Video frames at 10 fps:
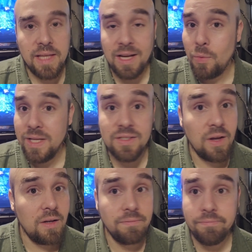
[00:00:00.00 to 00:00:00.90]
that Queen
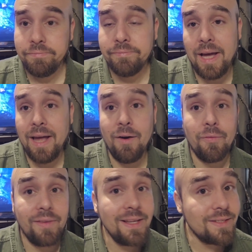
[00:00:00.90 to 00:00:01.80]
song. I
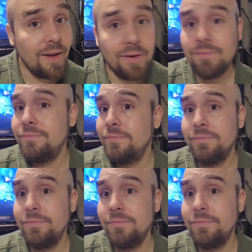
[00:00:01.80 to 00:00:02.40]
don't think so.